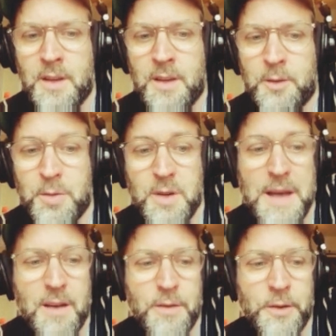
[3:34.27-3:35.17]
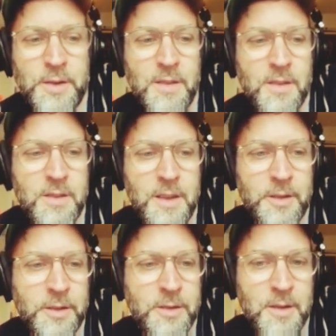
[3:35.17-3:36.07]
It's a pretty powerful synth.
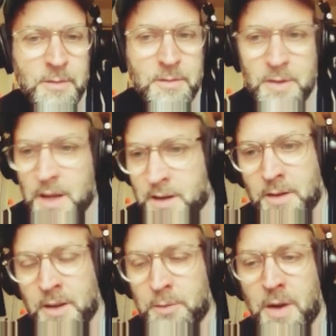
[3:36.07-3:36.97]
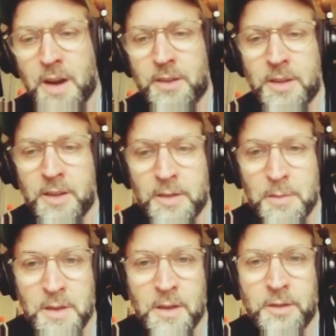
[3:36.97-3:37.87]
It's just it's marketed as
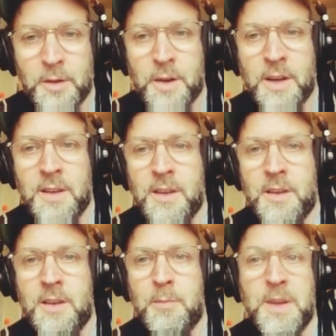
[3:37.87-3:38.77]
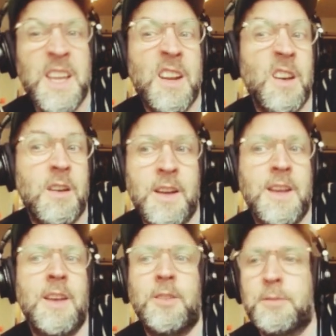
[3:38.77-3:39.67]
something that's quite kind of beginner, I
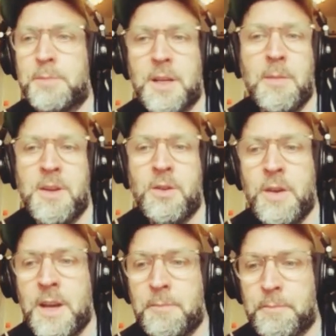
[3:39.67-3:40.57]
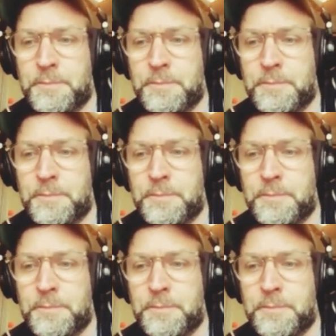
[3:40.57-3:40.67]
guess, but I'm enjoying it.